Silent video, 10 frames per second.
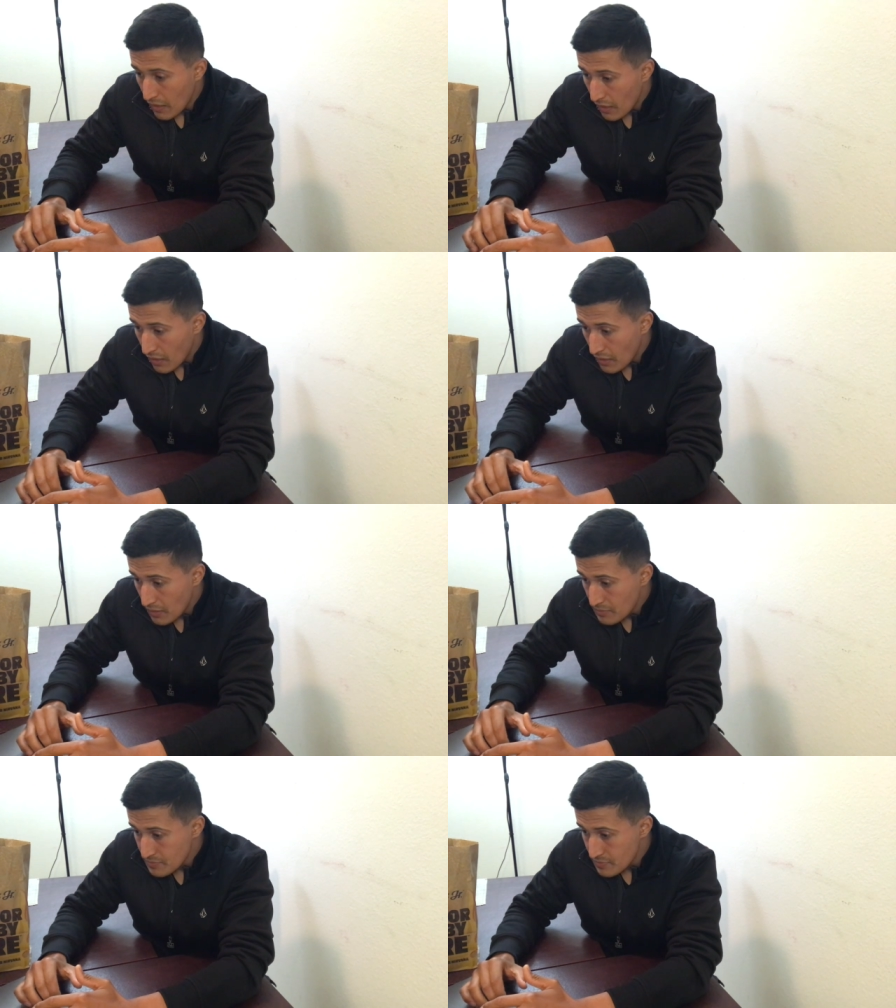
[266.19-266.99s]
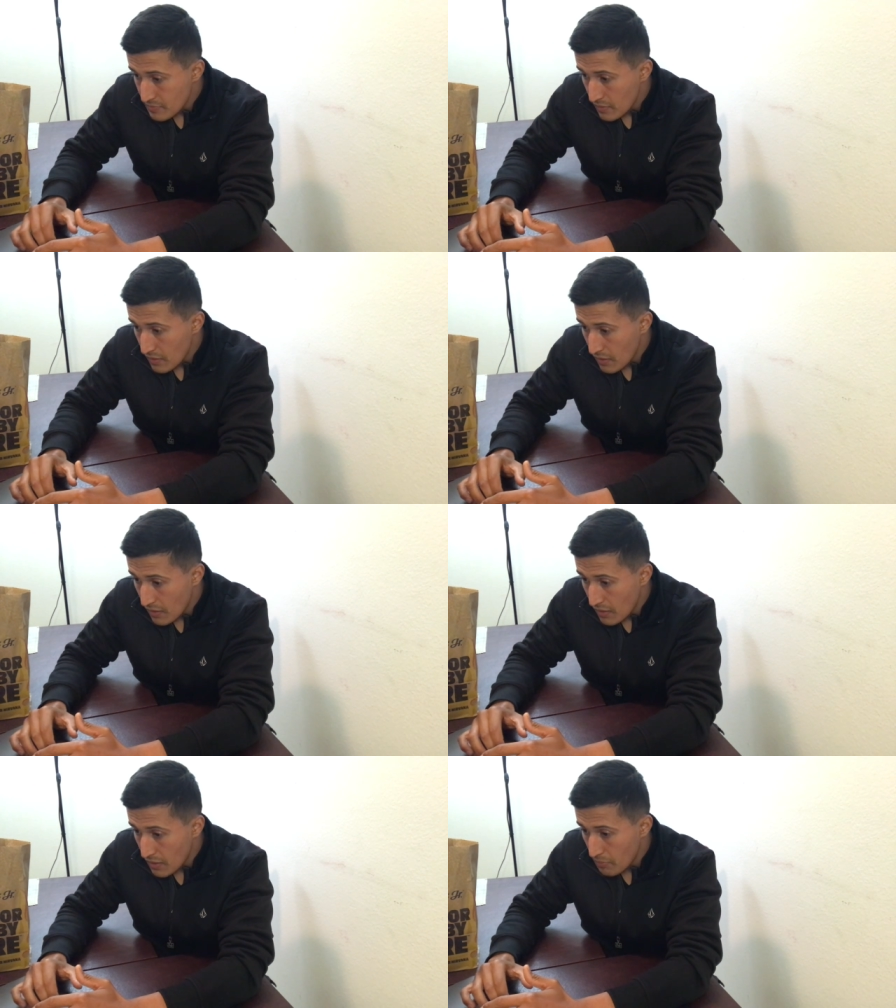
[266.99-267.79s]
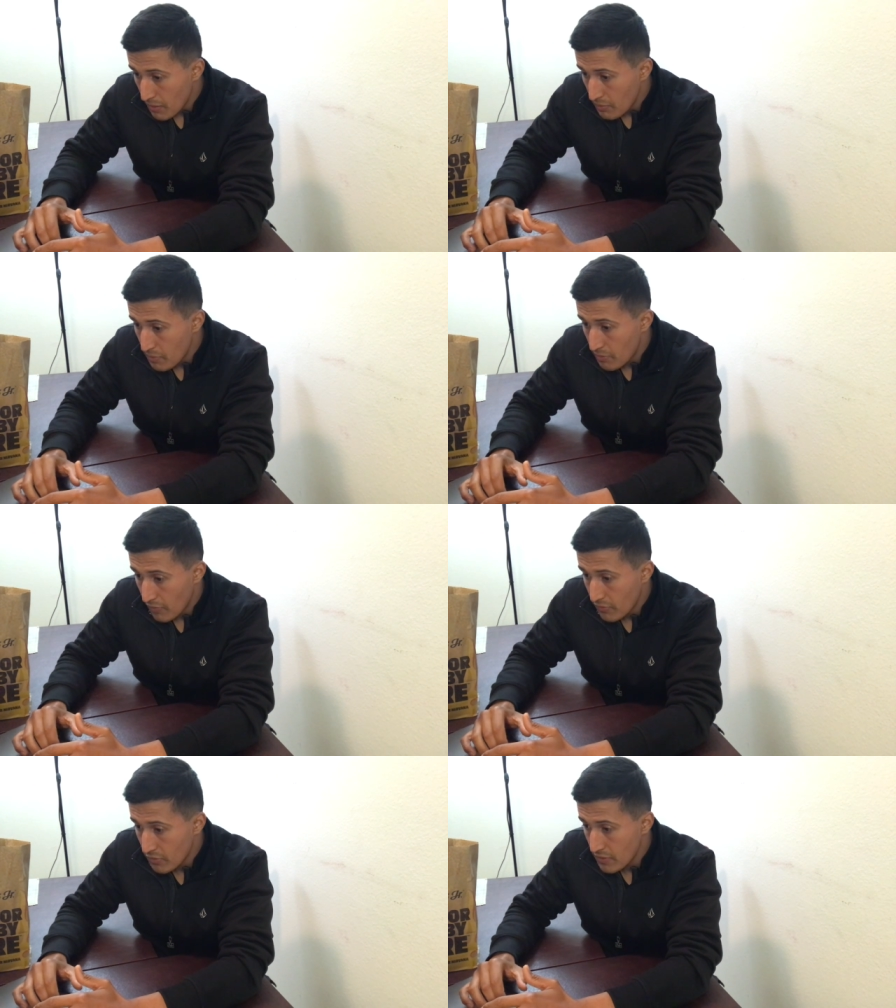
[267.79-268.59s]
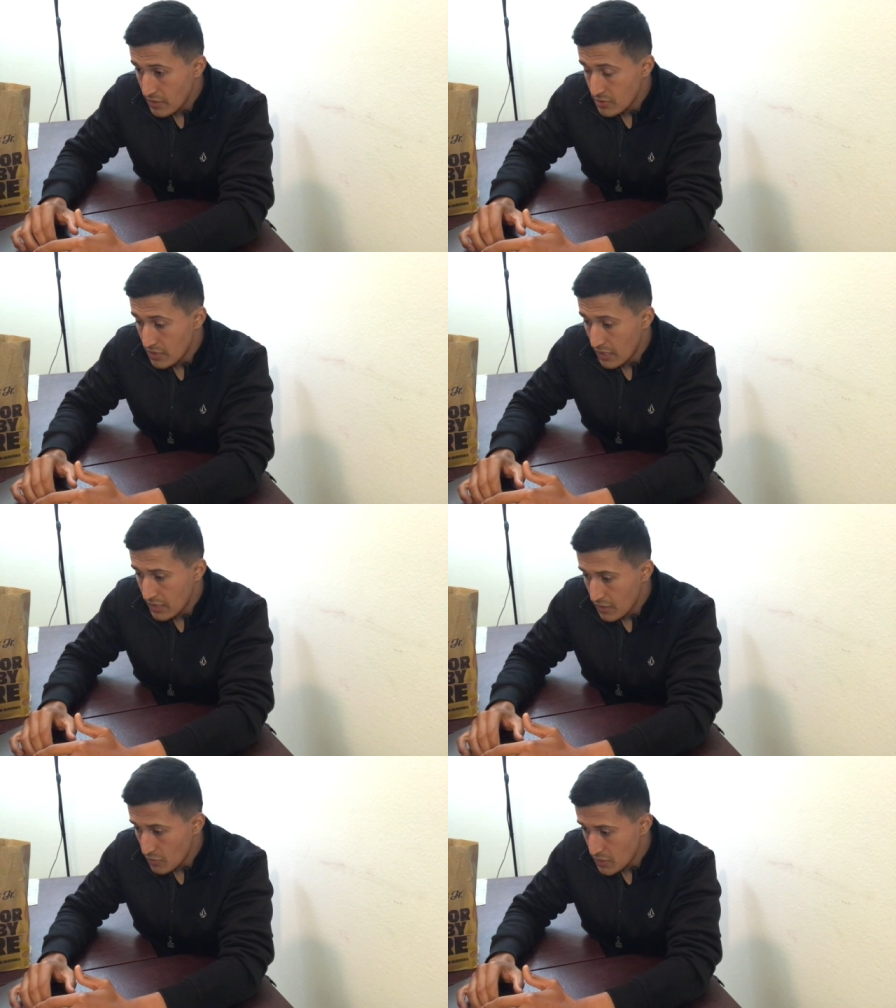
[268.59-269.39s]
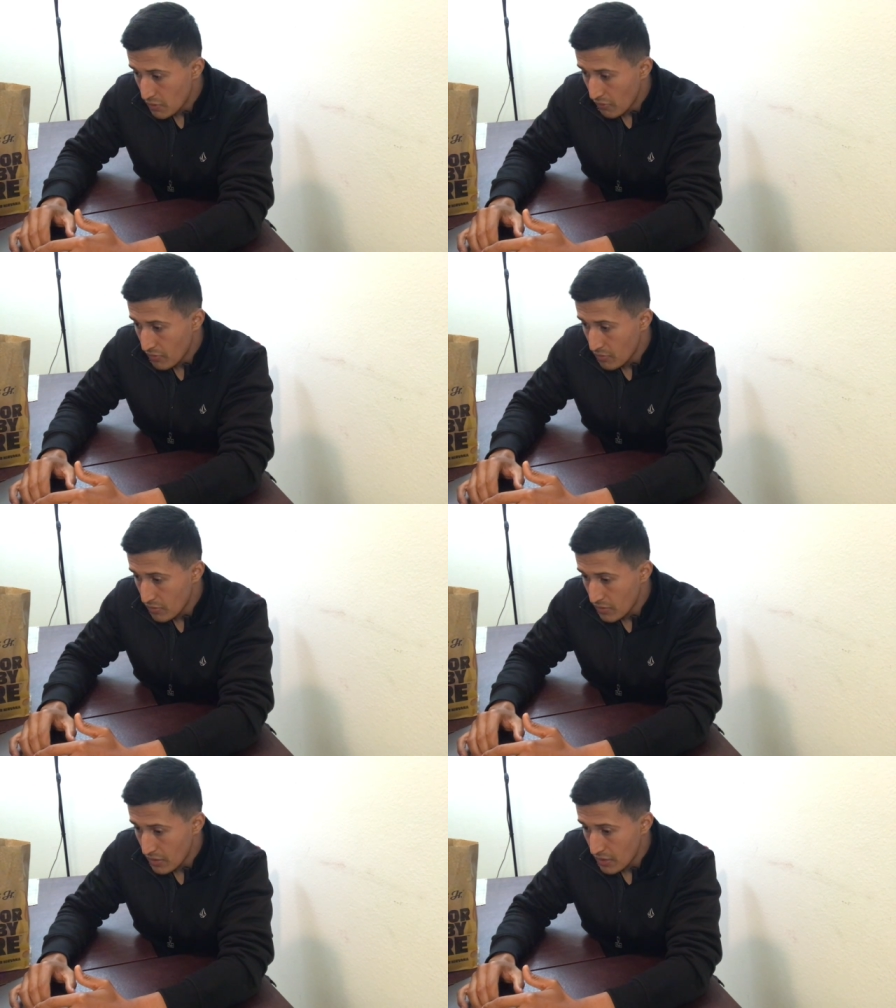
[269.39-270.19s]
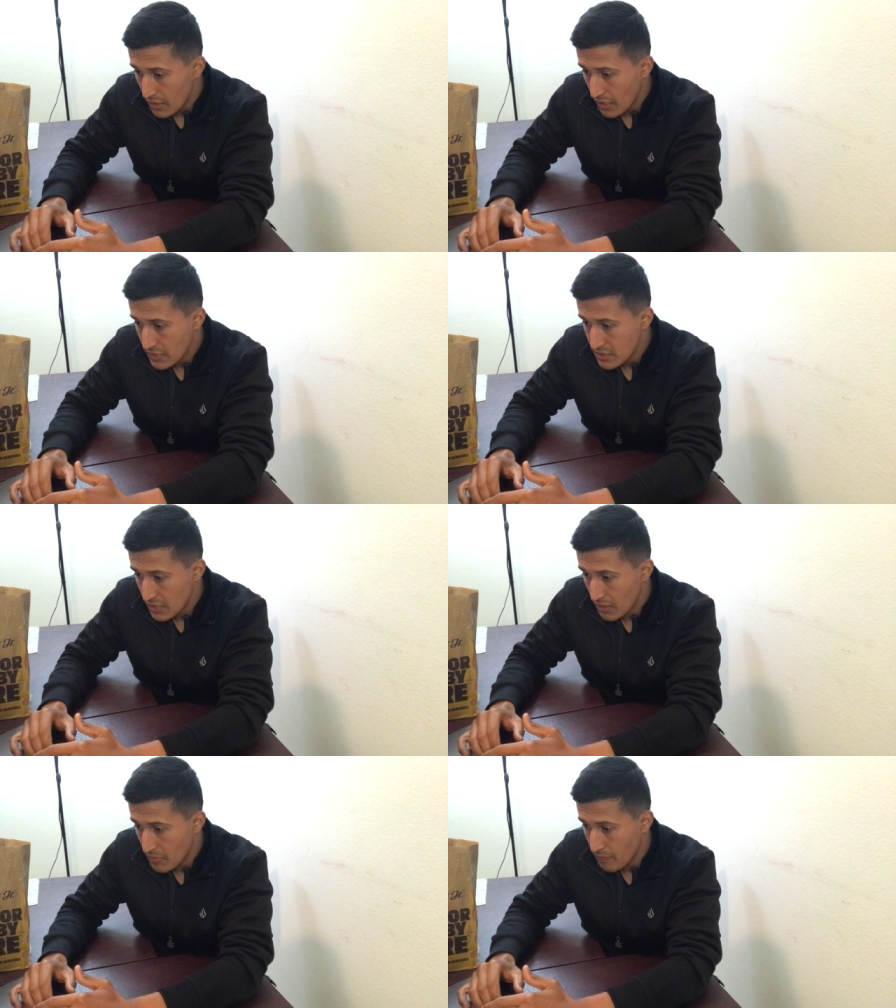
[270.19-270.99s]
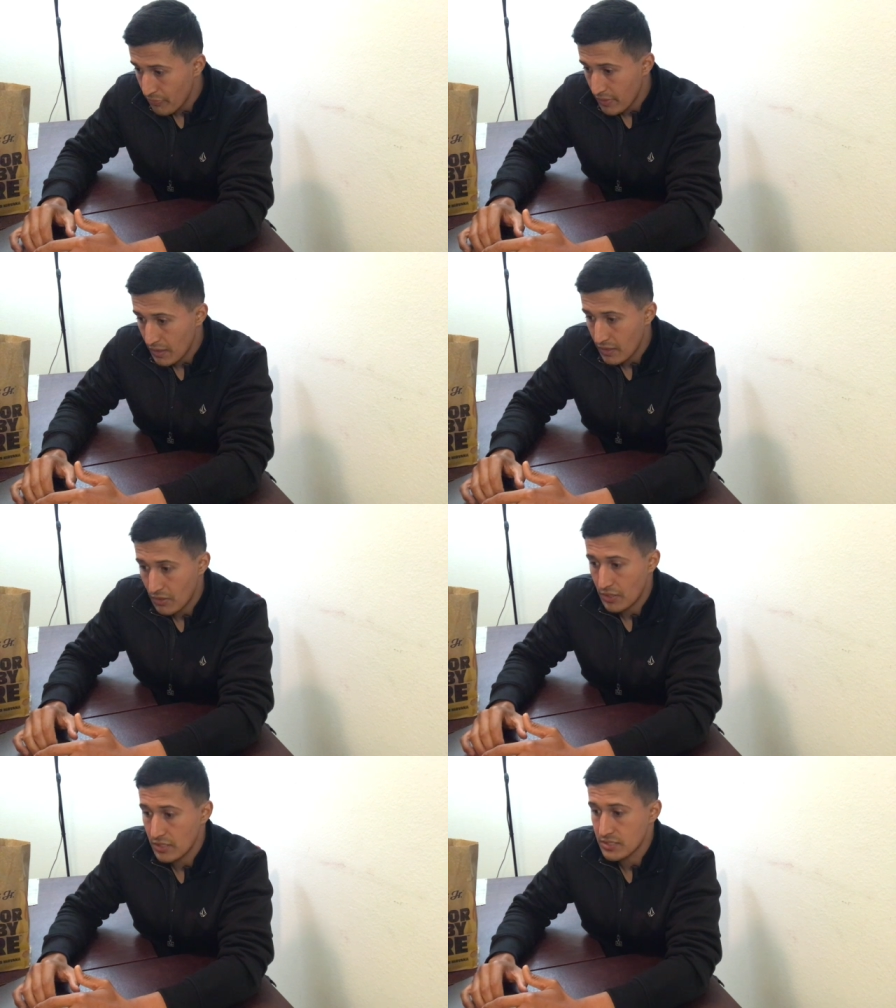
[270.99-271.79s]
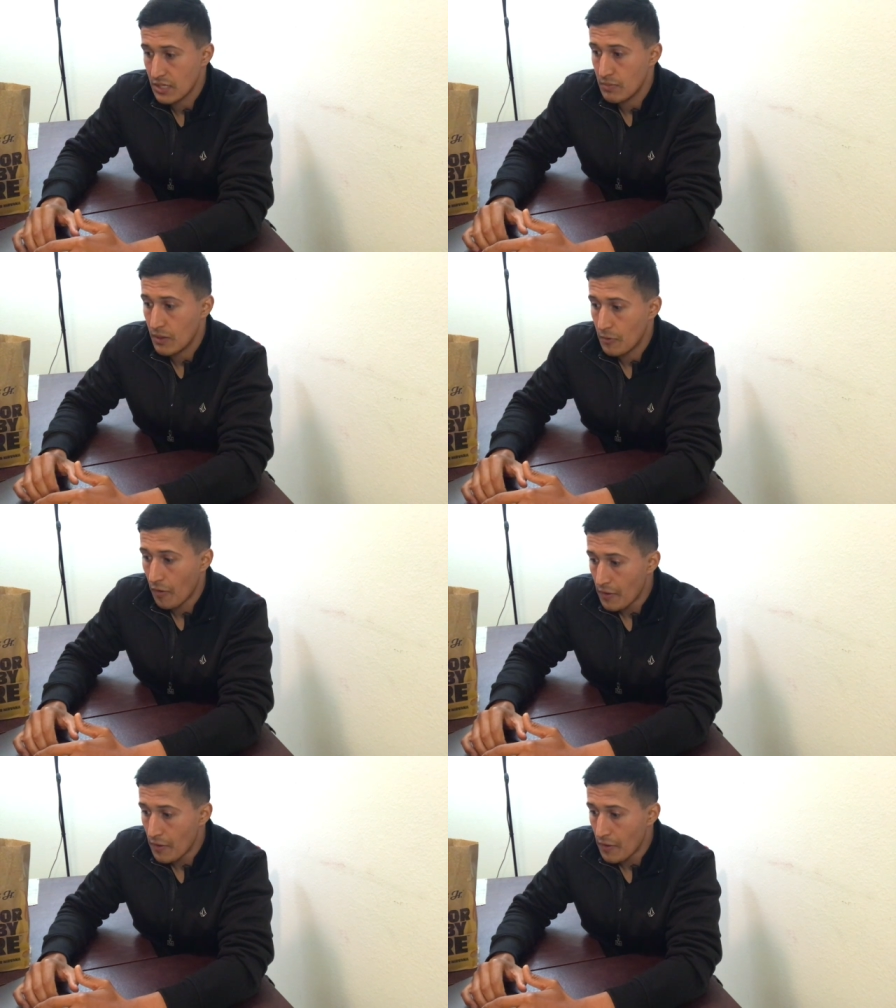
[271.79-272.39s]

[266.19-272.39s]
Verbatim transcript: Um, and it may be profitable eventually. I think it was profitable last time the earnings came out.